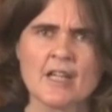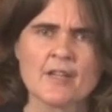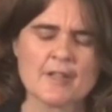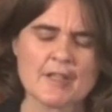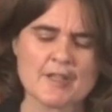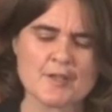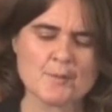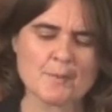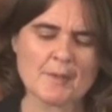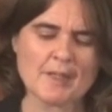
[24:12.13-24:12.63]

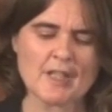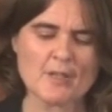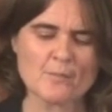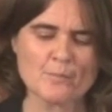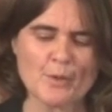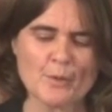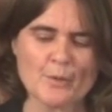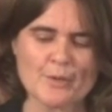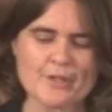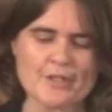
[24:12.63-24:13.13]
then it's really
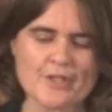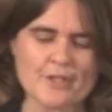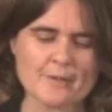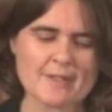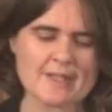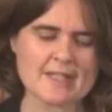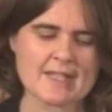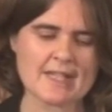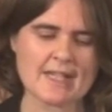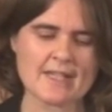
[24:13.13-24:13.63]
important to
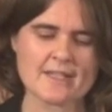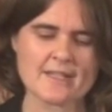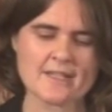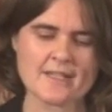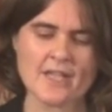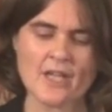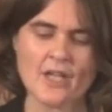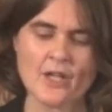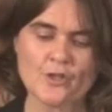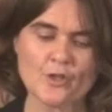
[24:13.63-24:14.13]

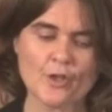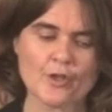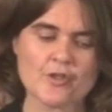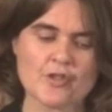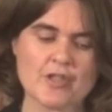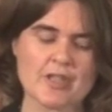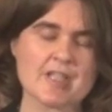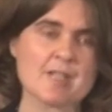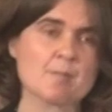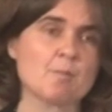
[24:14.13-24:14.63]
assess not
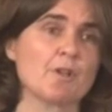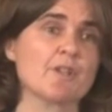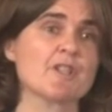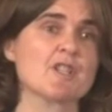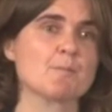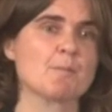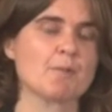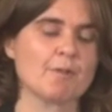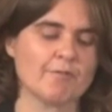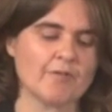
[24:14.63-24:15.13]
just what
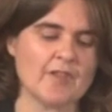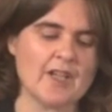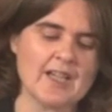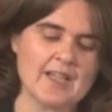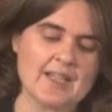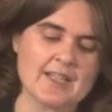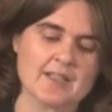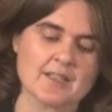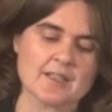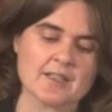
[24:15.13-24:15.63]
is
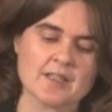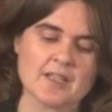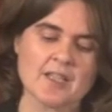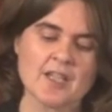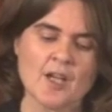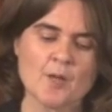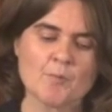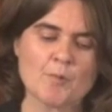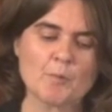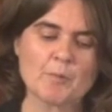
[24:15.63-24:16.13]
provided,
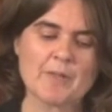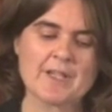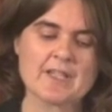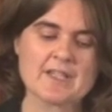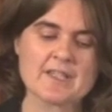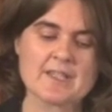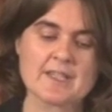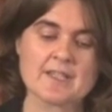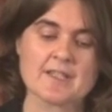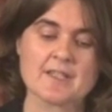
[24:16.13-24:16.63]
but whether
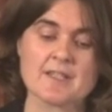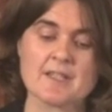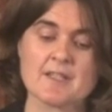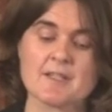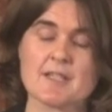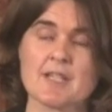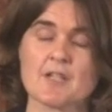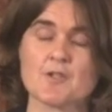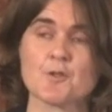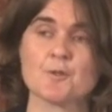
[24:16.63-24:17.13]

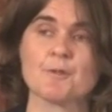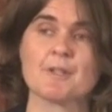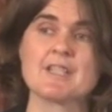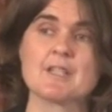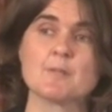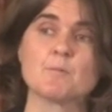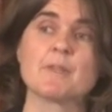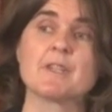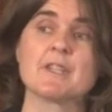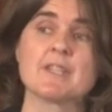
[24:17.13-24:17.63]
citizens are
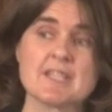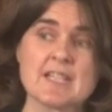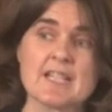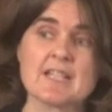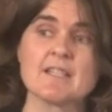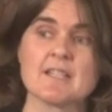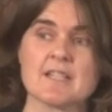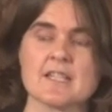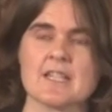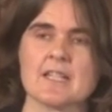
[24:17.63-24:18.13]
treated with
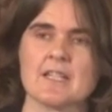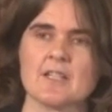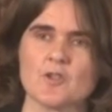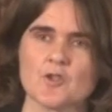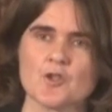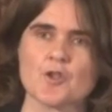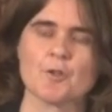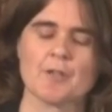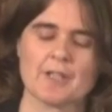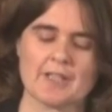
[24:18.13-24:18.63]
dignity
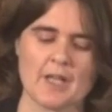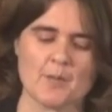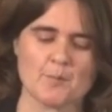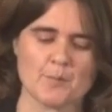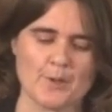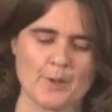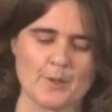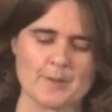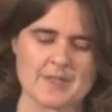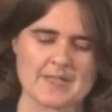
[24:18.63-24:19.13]
during that
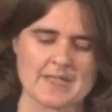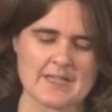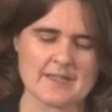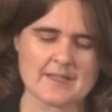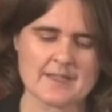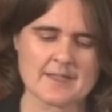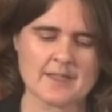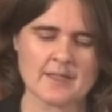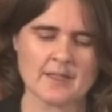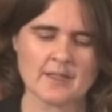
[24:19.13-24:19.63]

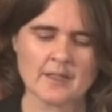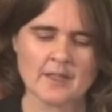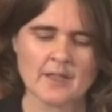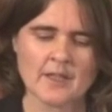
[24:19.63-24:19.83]
process.